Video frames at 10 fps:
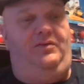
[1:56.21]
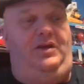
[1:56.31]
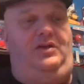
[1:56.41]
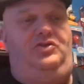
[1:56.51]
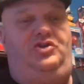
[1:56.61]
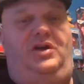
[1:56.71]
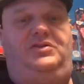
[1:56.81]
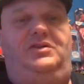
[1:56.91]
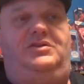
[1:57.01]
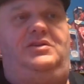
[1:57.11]
the
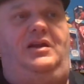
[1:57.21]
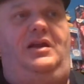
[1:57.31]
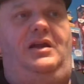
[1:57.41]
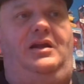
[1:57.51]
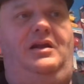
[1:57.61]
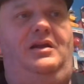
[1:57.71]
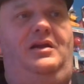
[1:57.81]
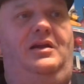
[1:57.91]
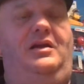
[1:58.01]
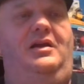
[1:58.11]
Justice League,
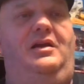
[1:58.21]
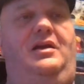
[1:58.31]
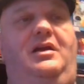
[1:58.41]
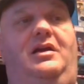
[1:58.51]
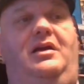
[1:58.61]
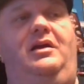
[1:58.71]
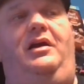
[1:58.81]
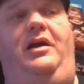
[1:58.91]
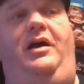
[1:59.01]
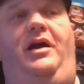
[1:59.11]

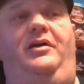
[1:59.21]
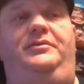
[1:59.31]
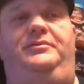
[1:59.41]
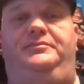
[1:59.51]
uh,